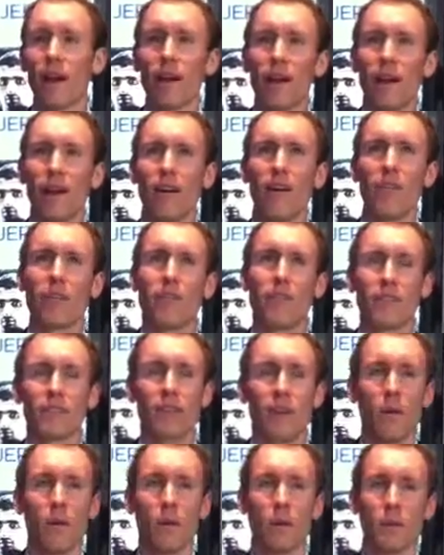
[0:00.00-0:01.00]
don't know if I'll
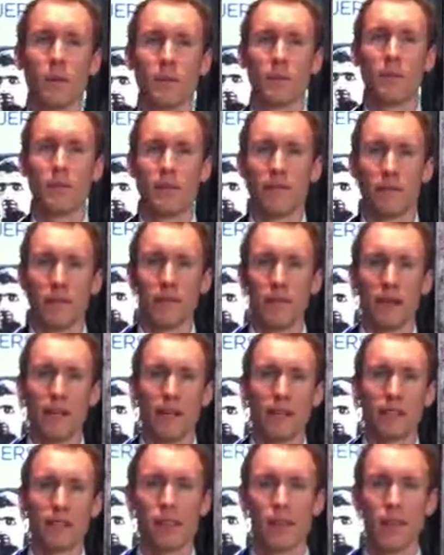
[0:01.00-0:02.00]
say one specific
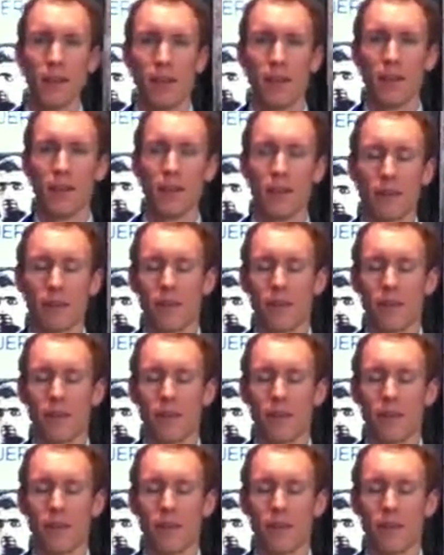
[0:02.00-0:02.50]
race. I mean,